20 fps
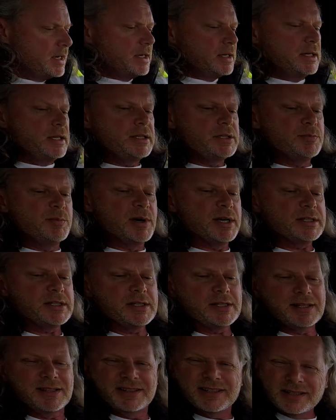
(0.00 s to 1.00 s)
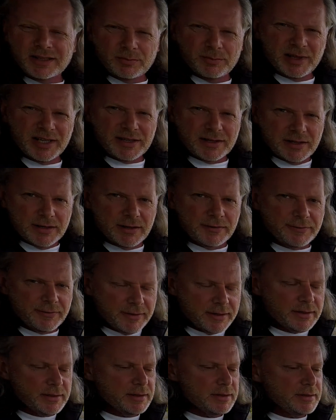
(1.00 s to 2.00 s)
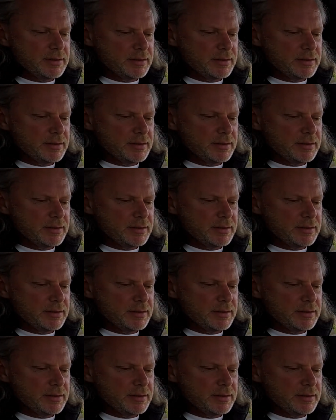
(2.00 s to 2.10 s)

Each bus is a little bit different.